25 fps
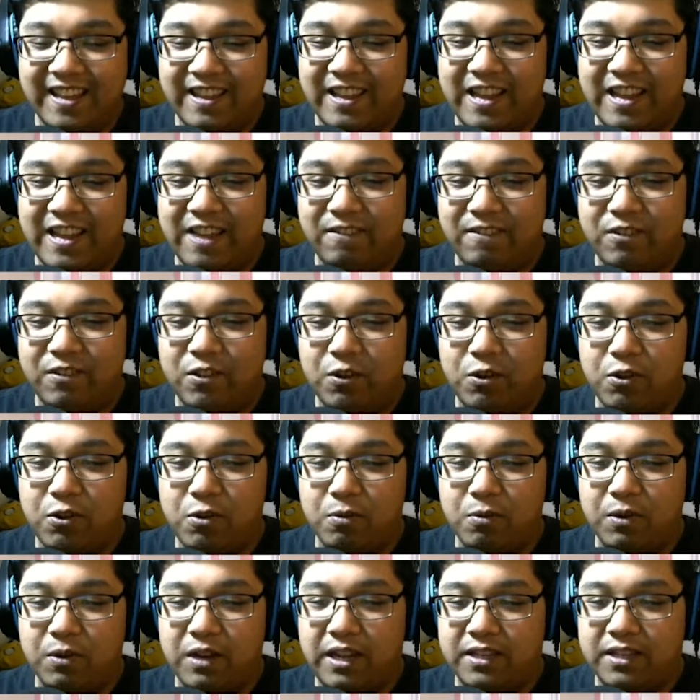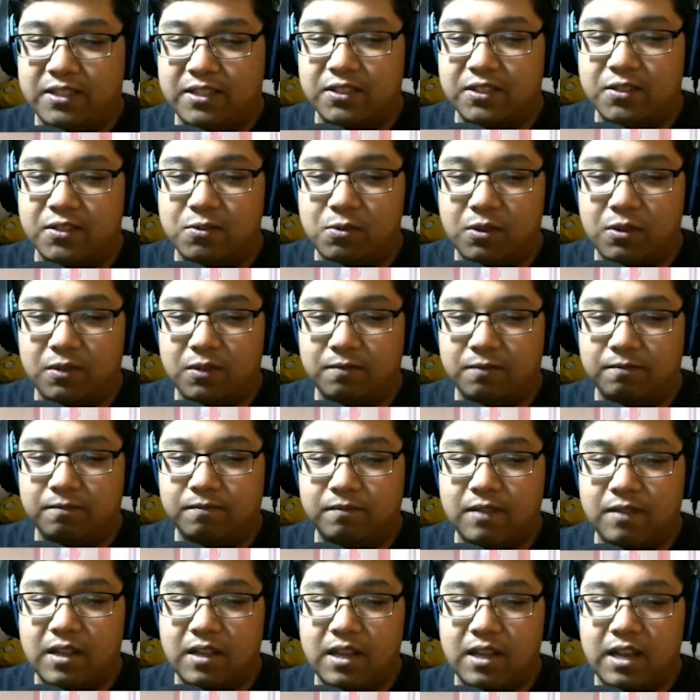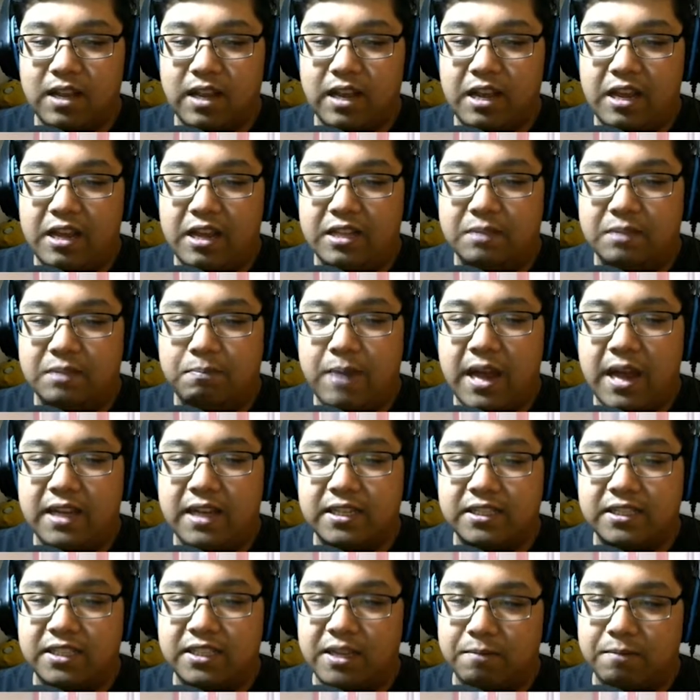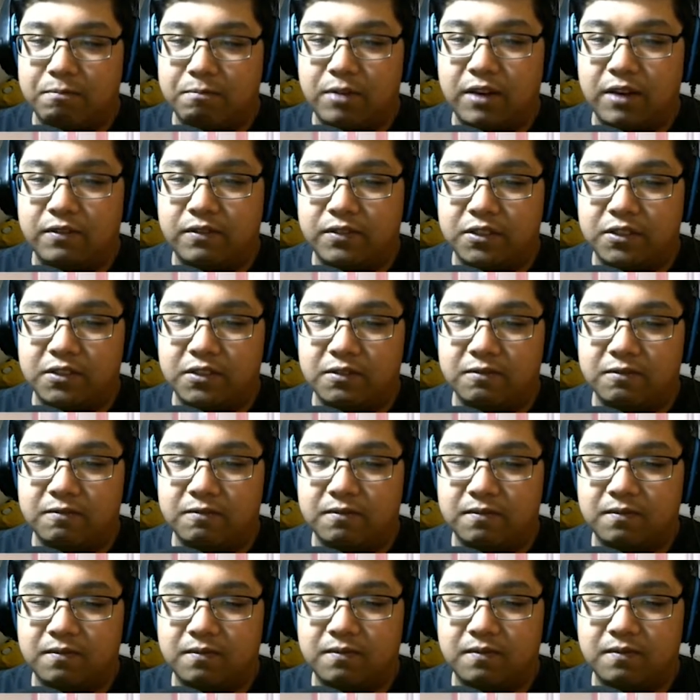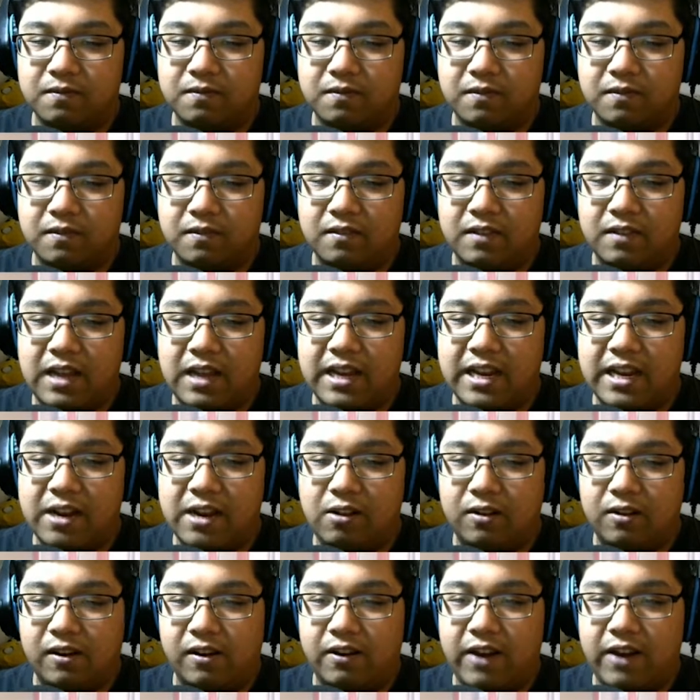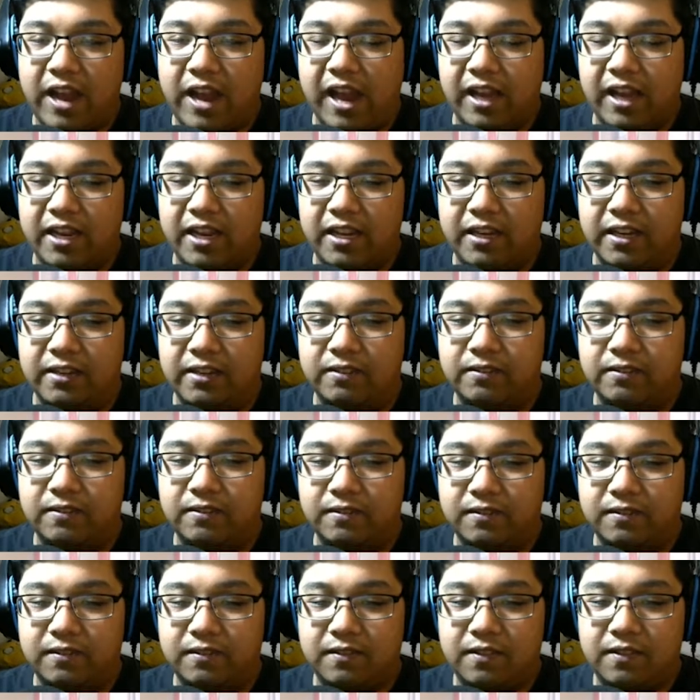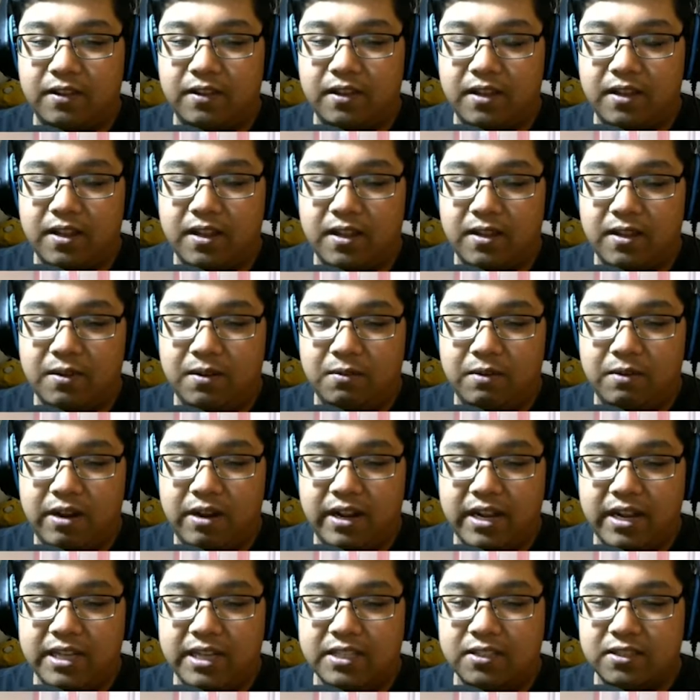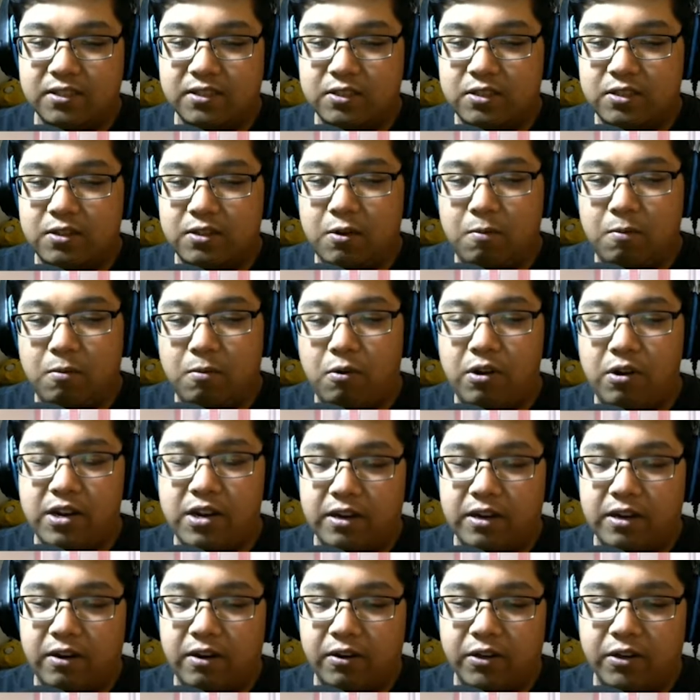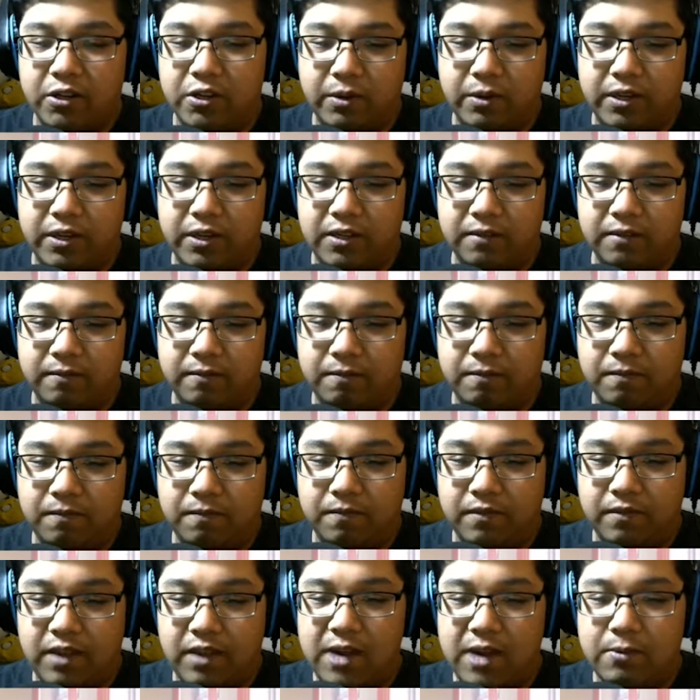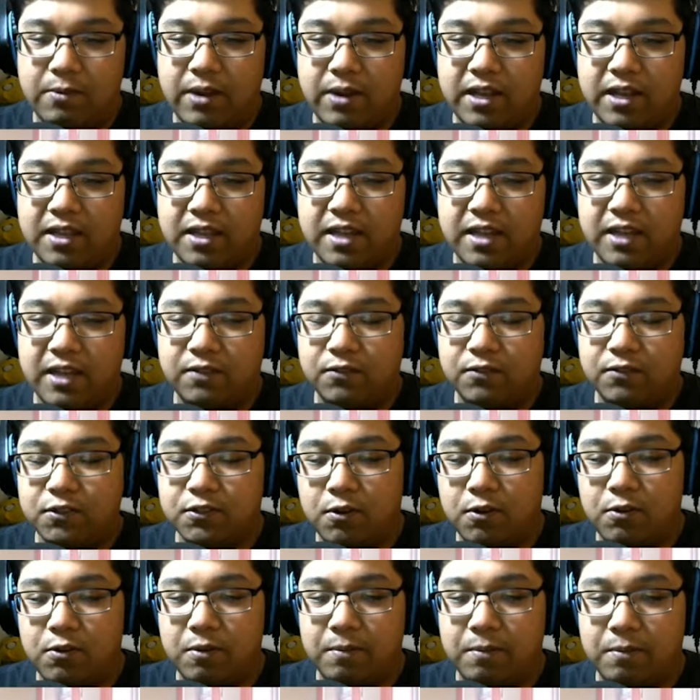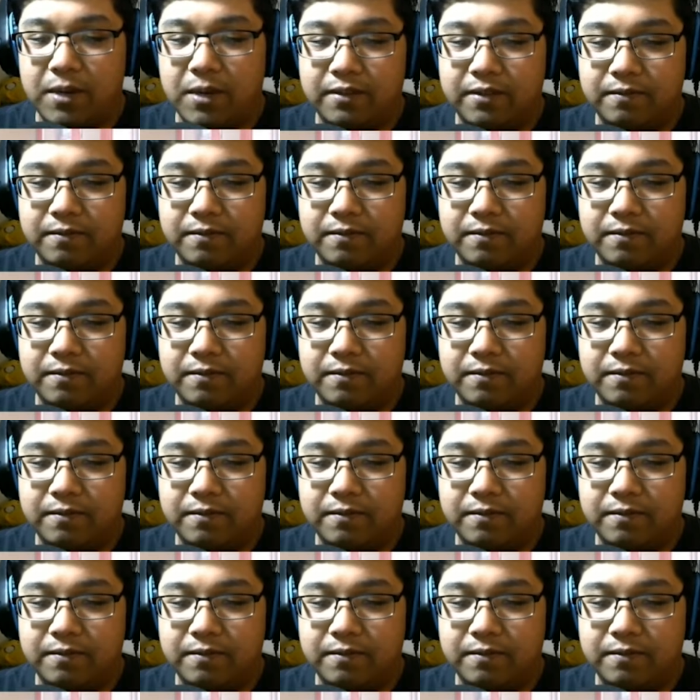Even though you were late to school, it's bad to skip breakfast. I get all cranky. Well, I guess there's no point in arguing. Anyway, thanks for showing me.